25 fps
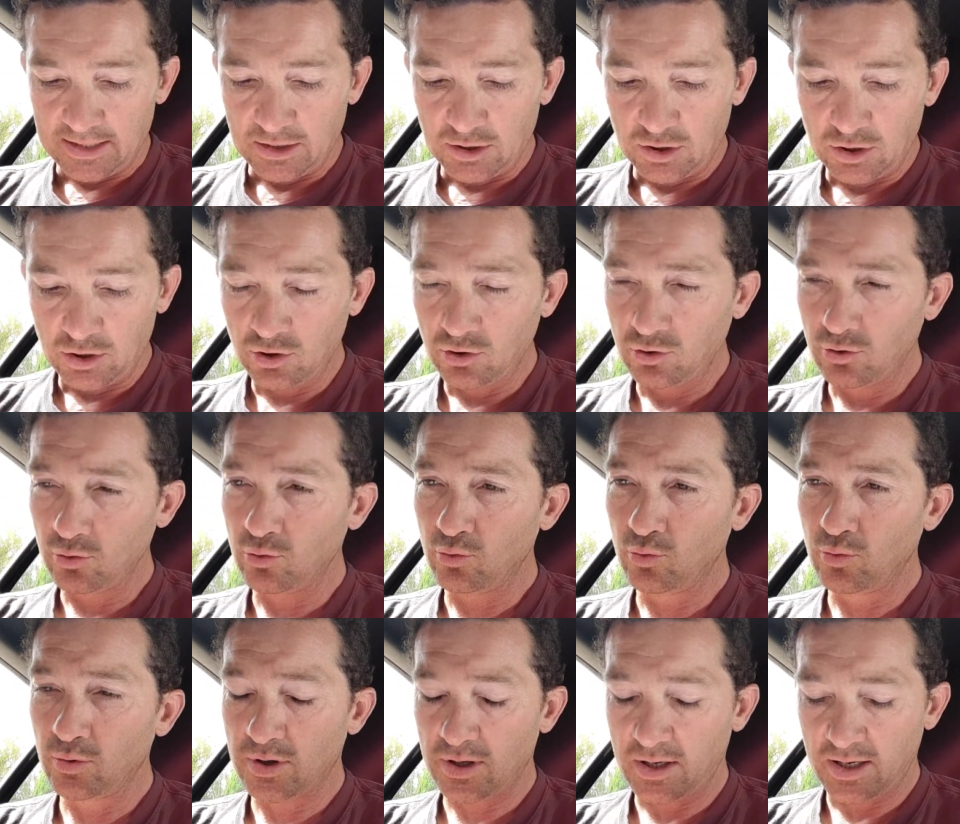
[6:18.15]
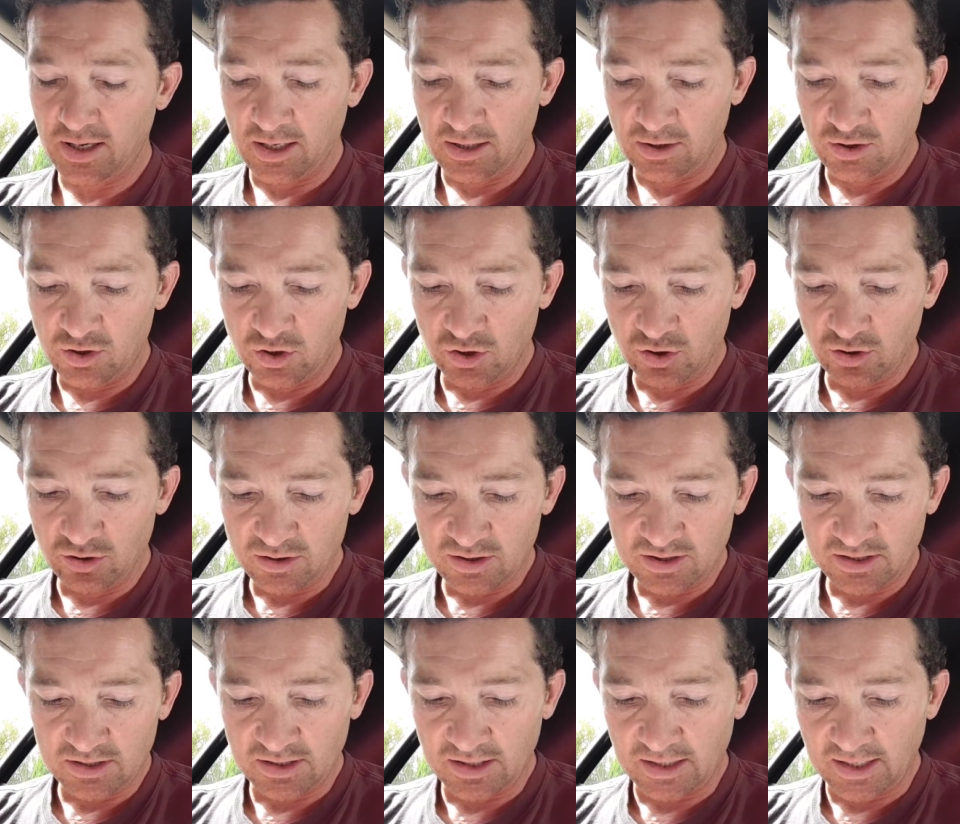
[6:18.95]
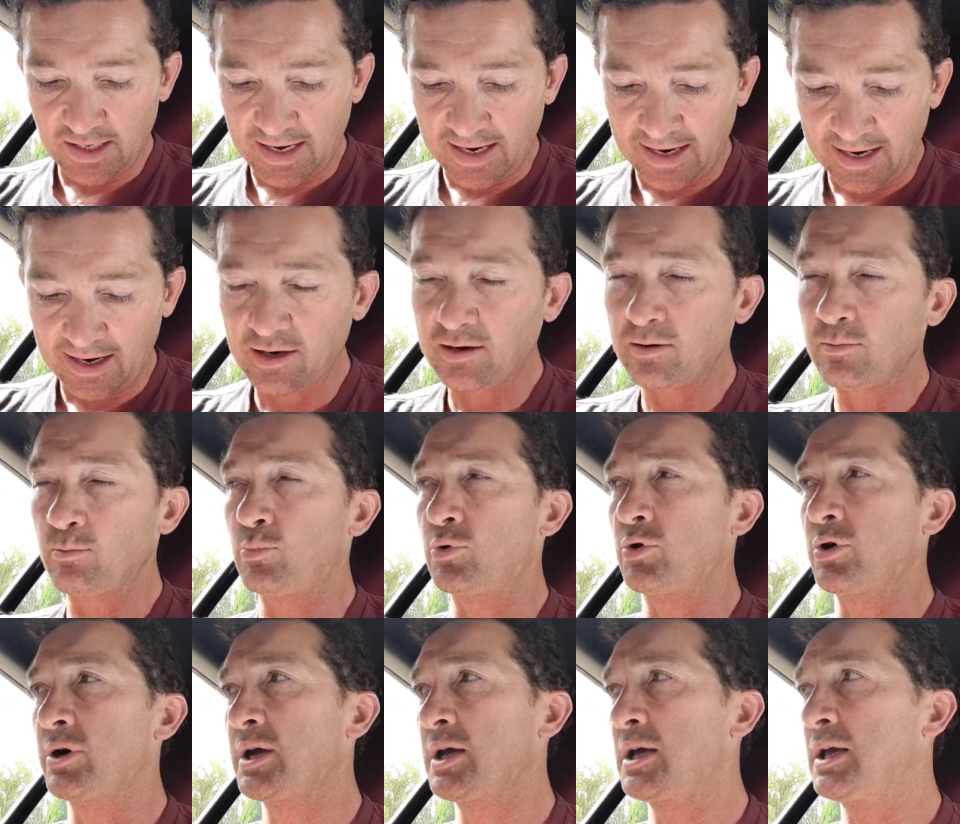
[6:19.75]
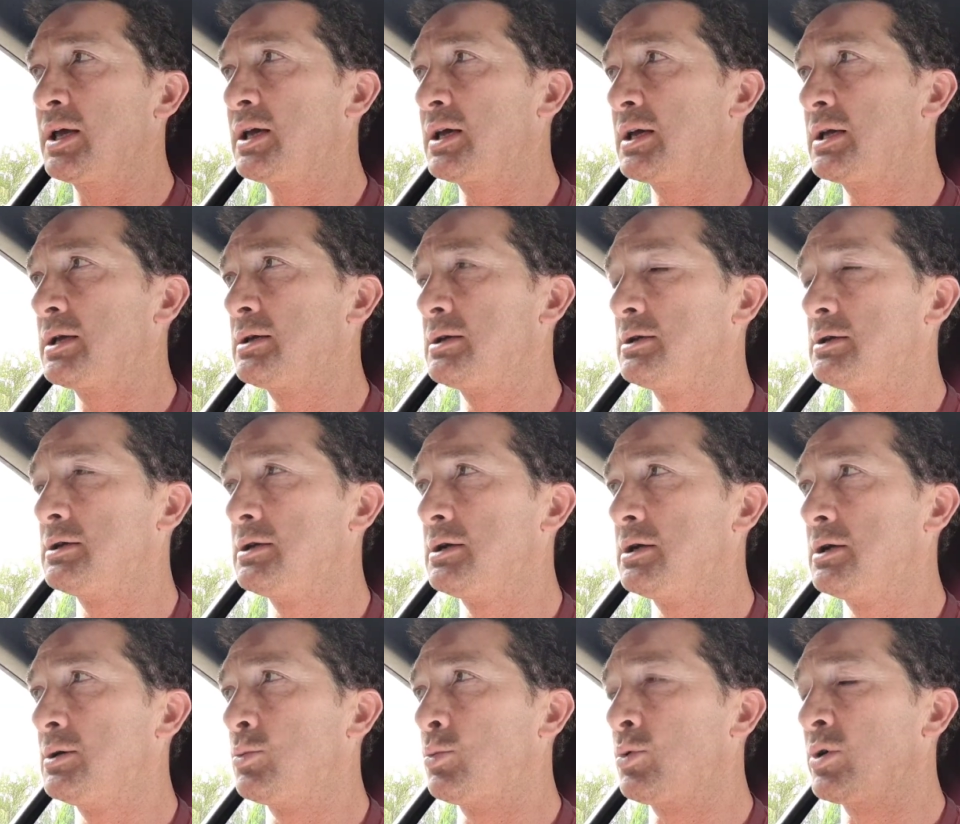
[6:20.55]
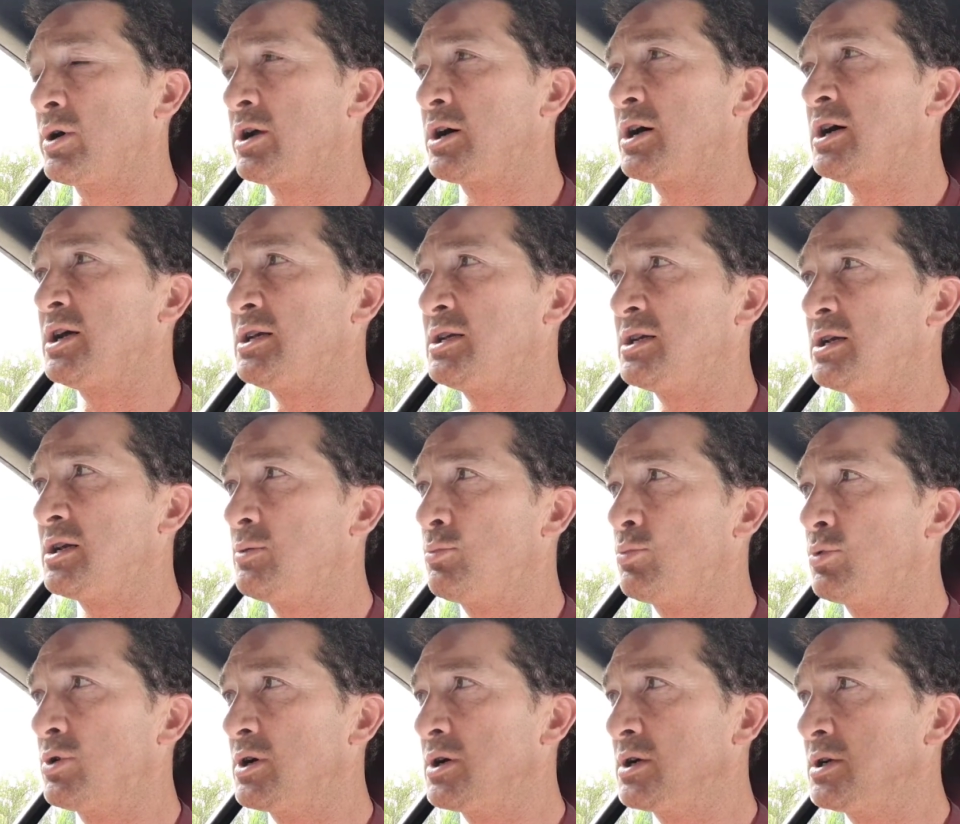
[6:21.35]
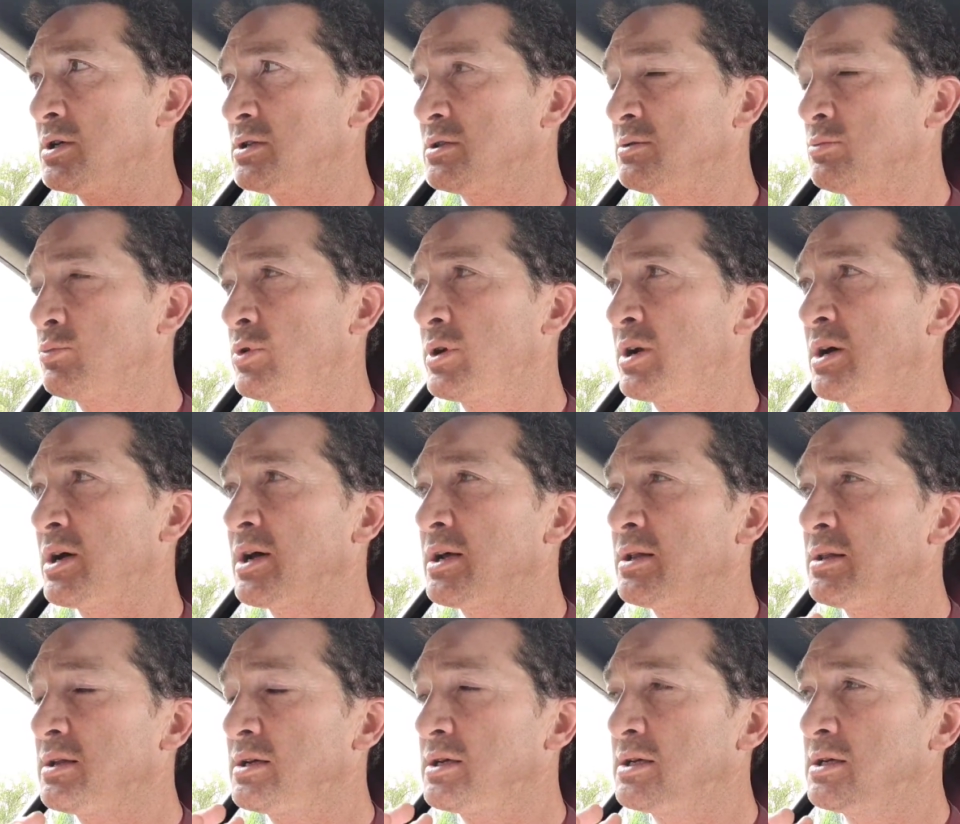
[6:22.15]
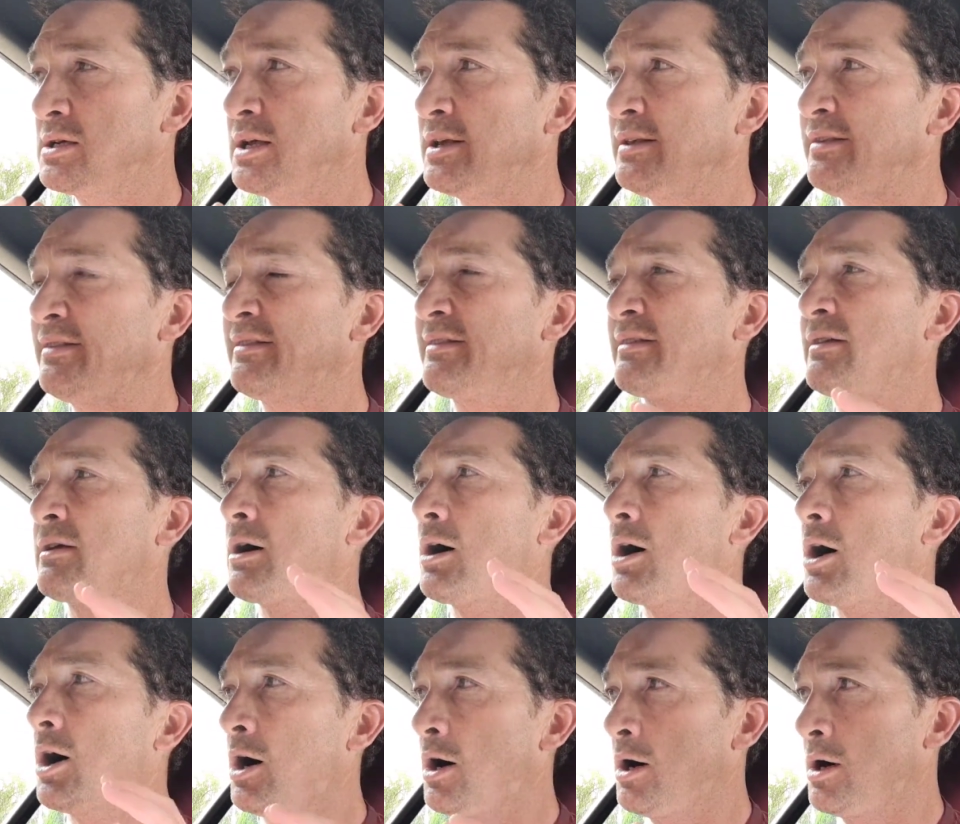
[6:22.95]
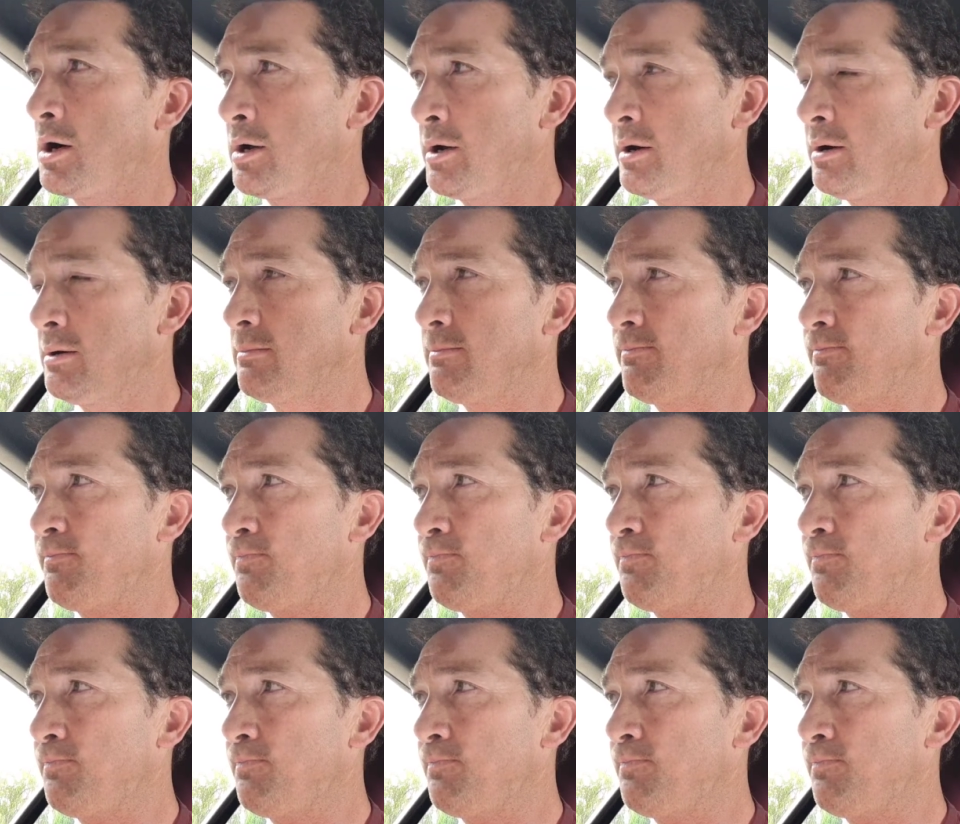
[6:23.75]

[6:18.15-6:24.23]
to adjust the handbrake, what I did was, when I had the disc on,